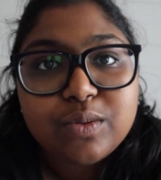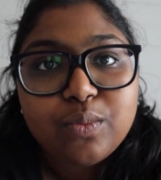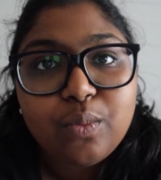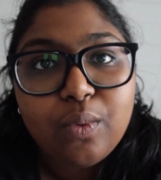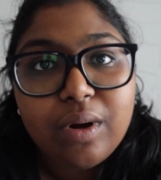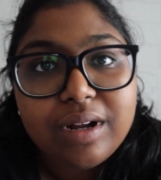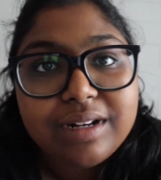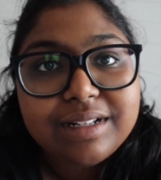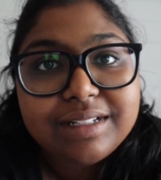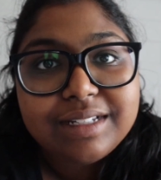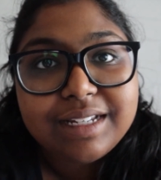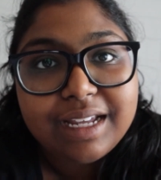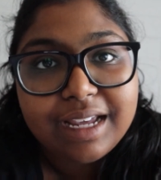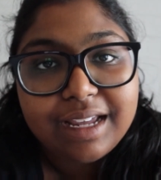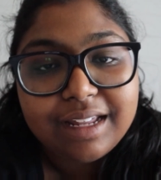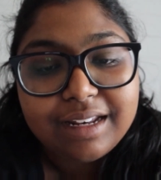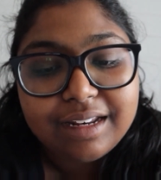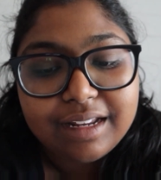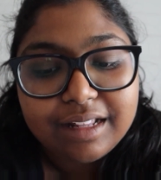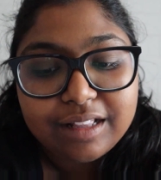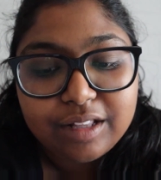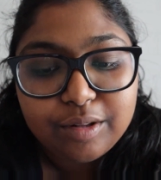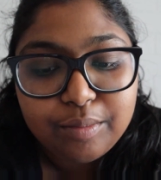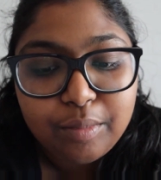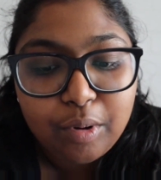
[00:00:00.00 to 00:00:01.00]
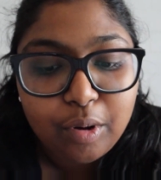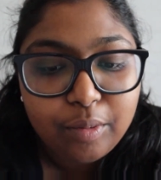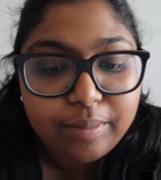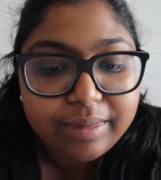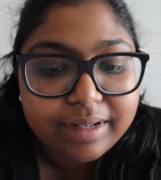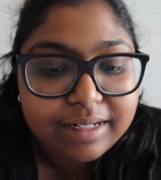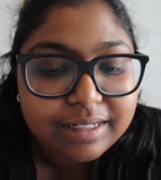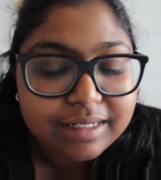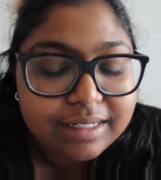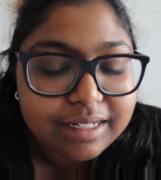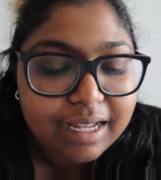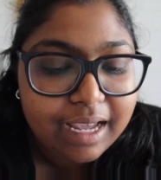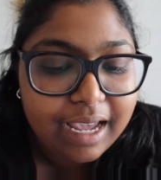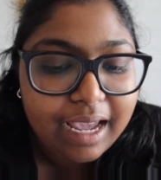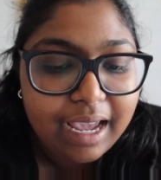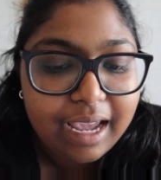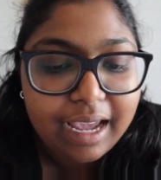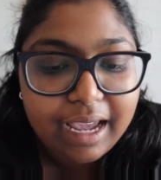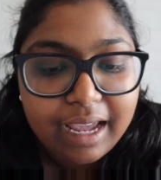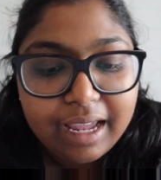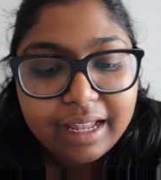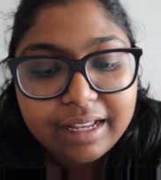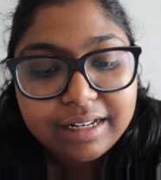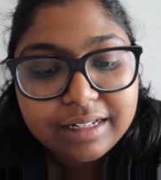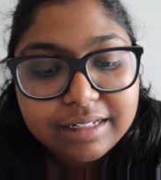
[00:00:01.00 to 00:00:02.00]
It's 1:10 at the moment,
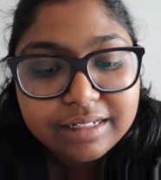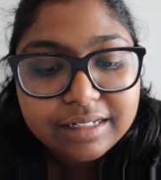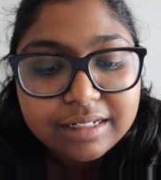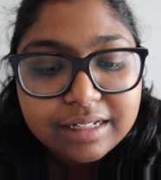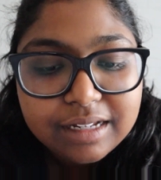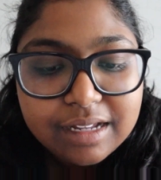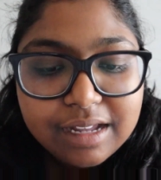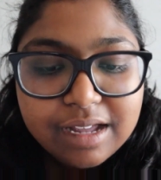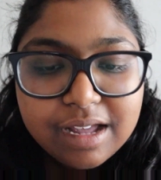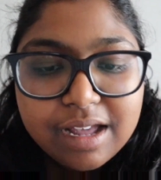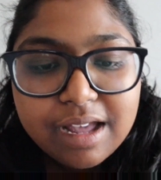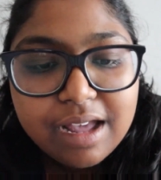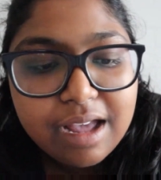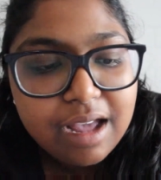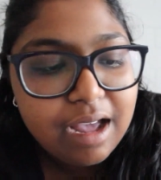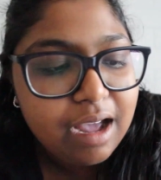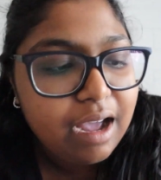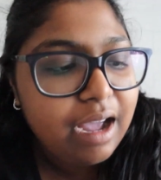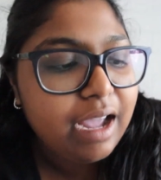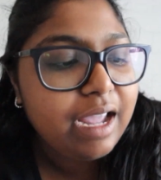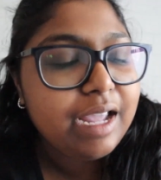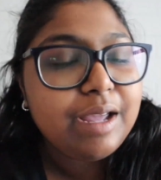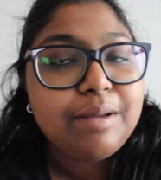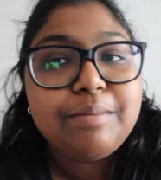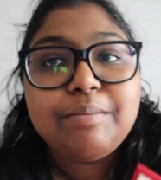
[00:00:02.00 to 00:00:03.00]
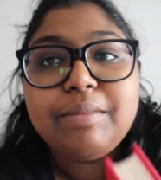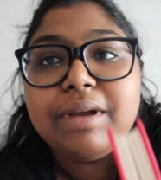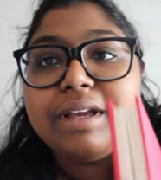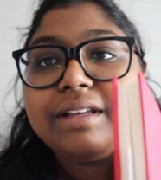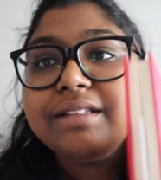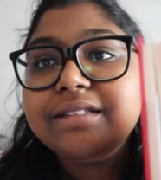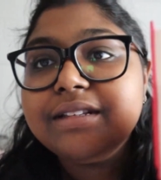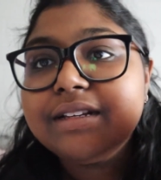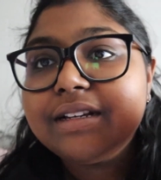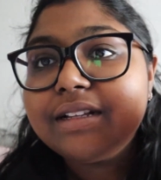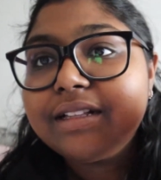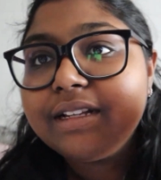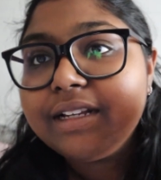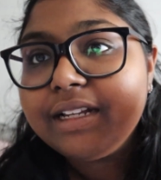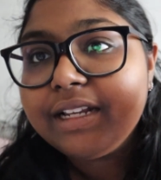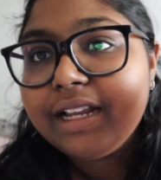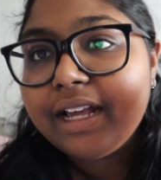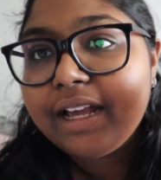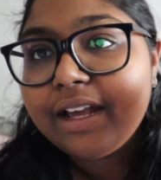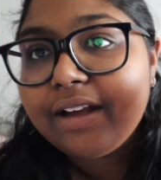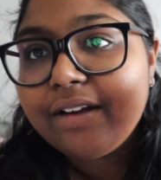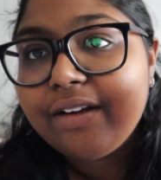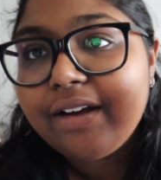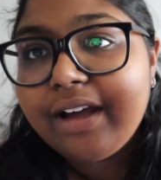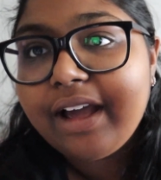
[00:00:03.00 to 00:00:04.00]
and I am basically
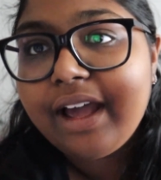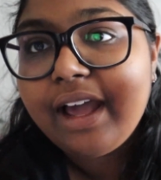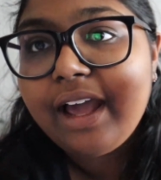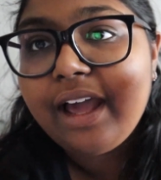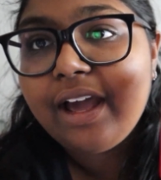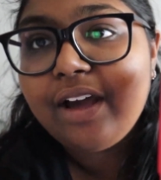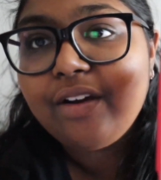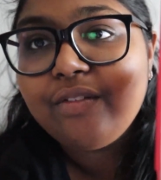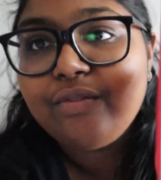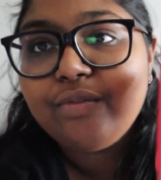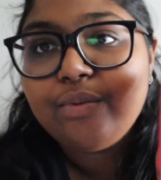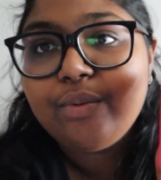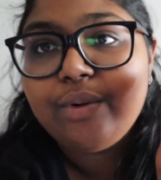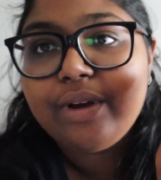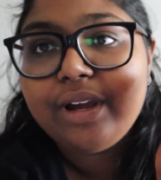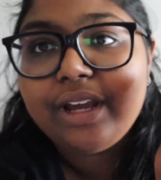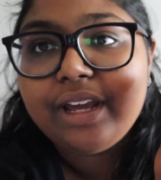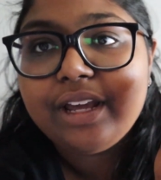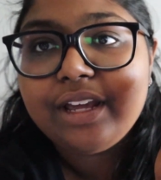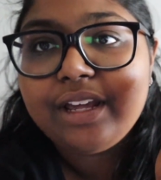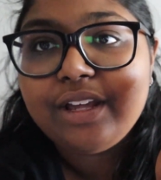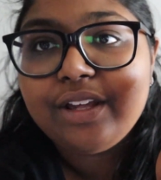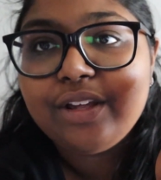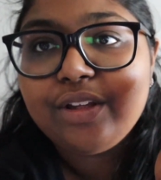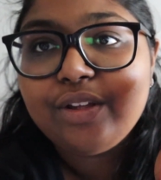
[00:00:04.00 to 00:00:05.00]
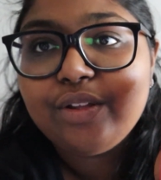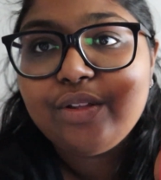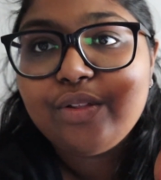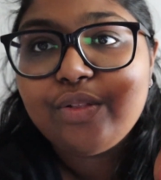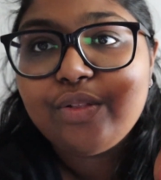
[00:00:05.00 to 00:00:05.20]
now halfway